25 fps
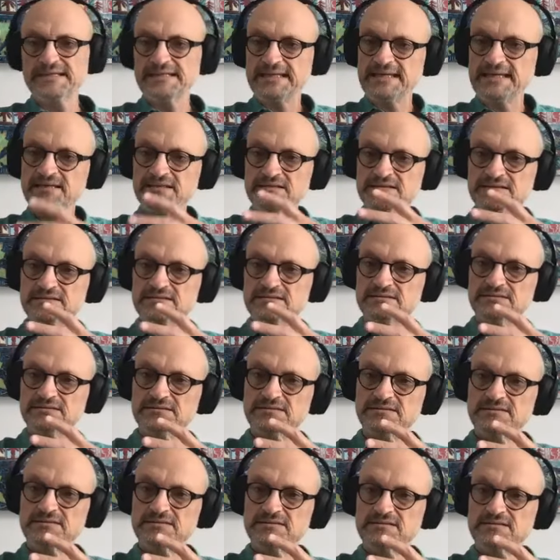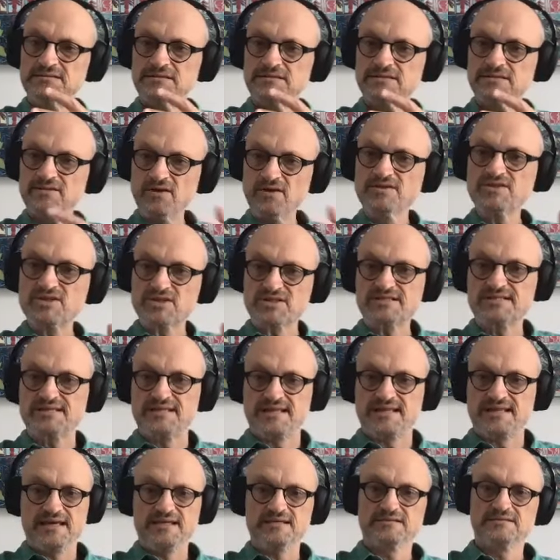But then, not
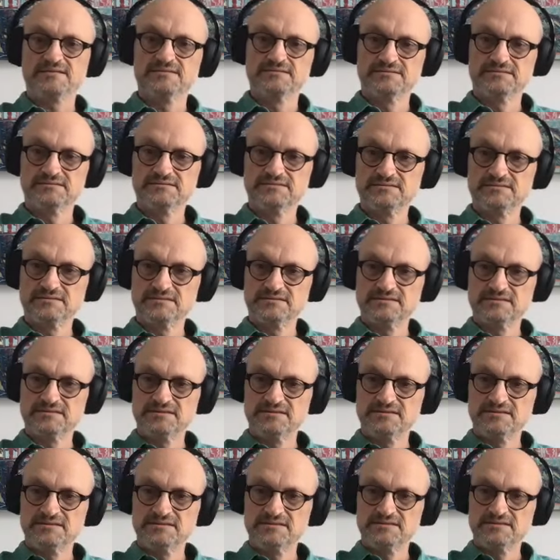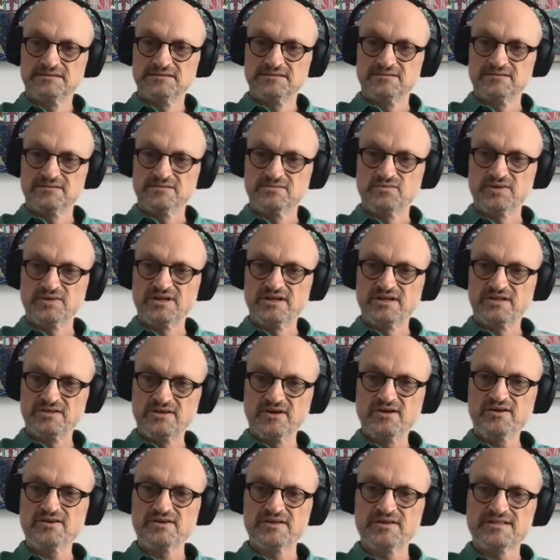just that, when
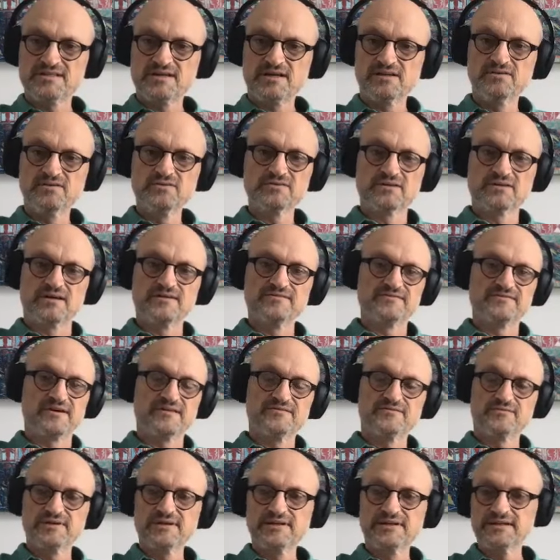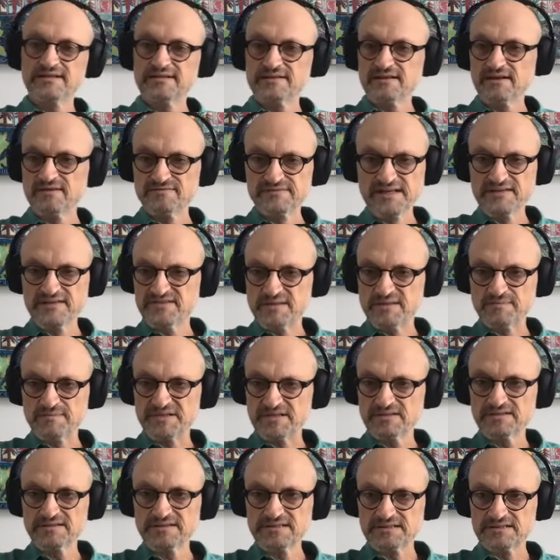I notice, oh, look, I've, I've really, I've left
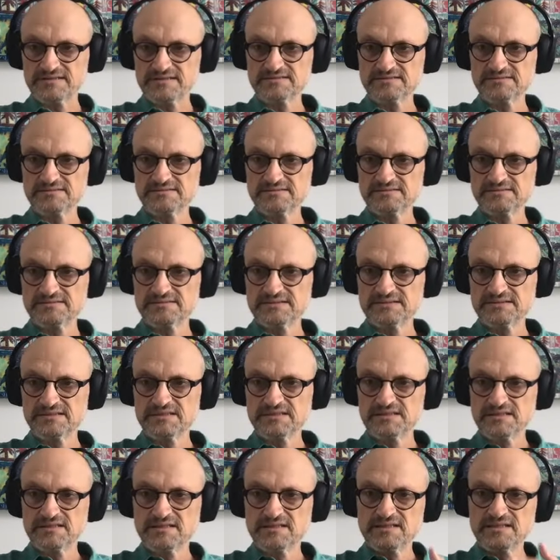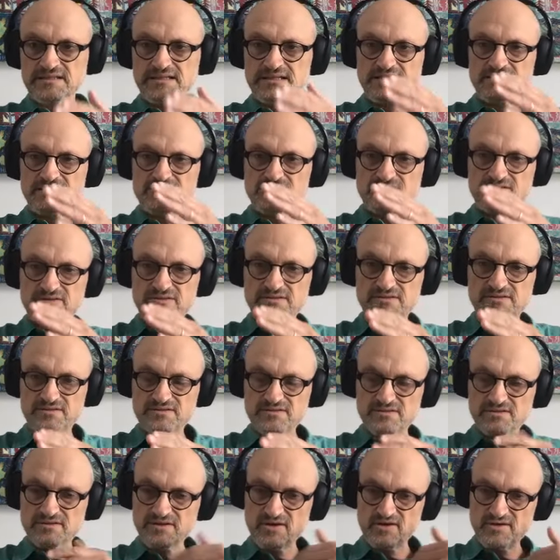the building, then to,
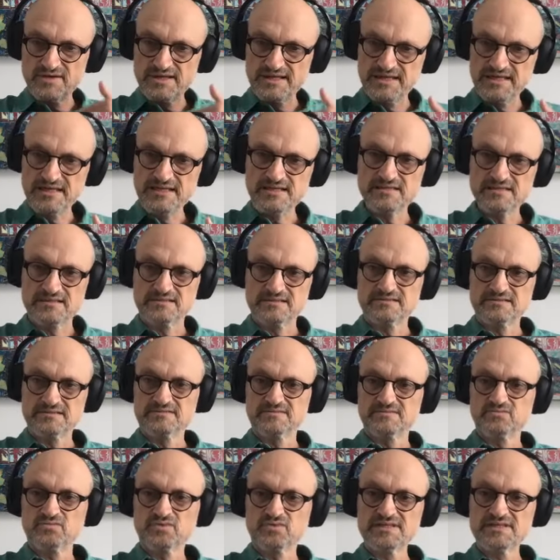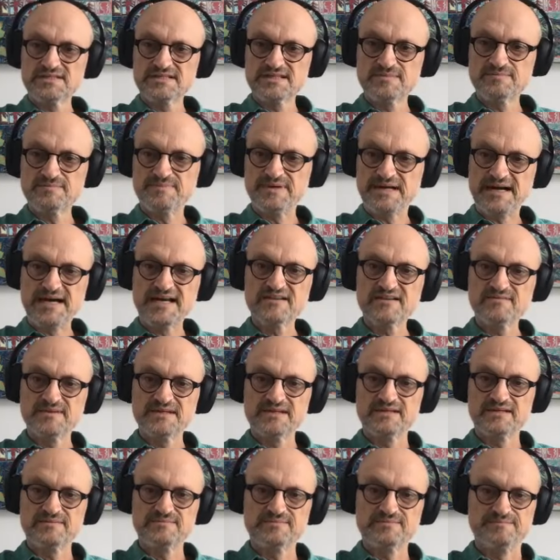to go in, what's the part
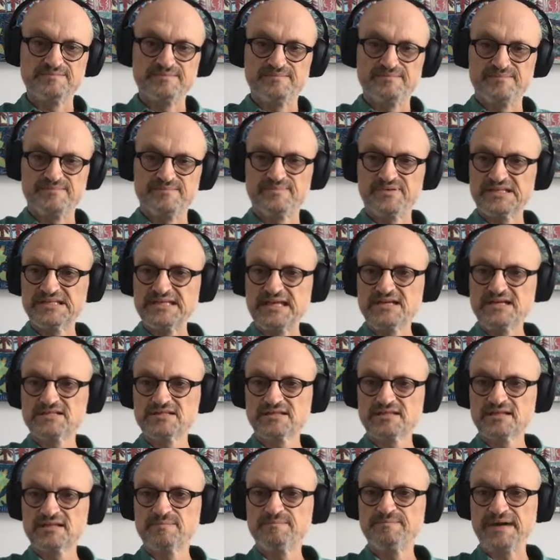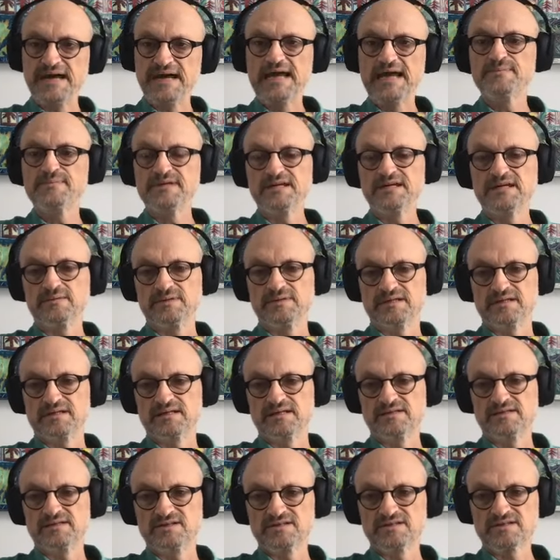of me that potentially the baby in
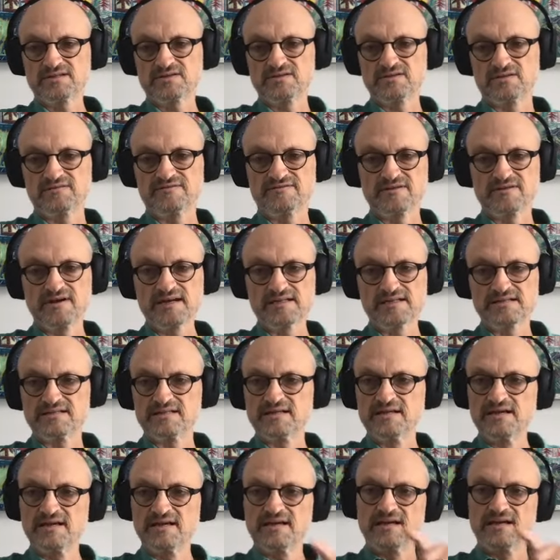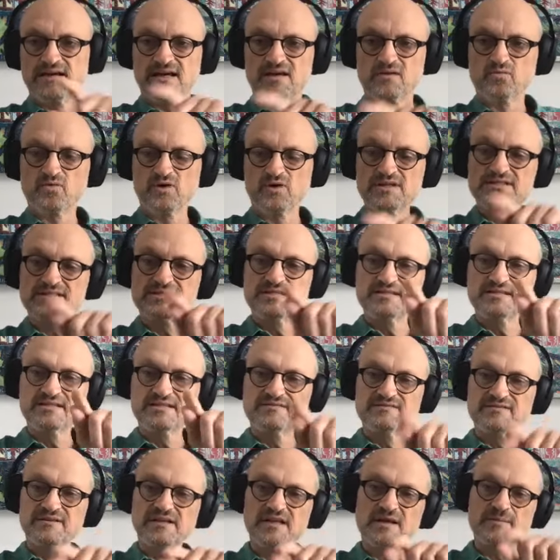me that just got frightened and what's
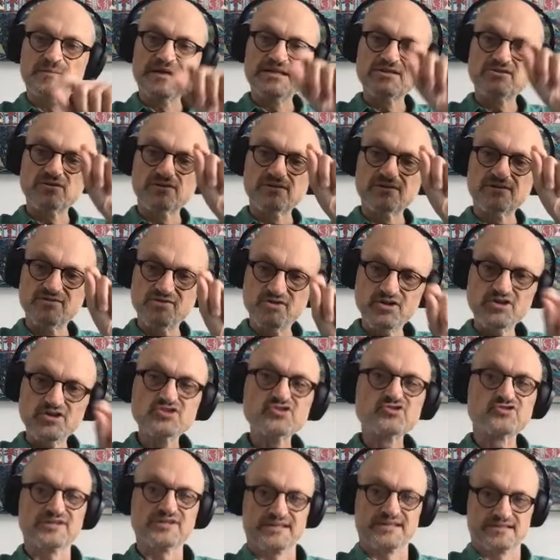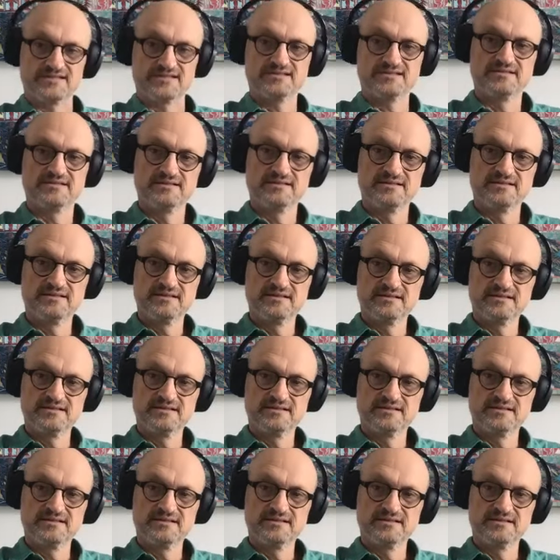the developmental nutrient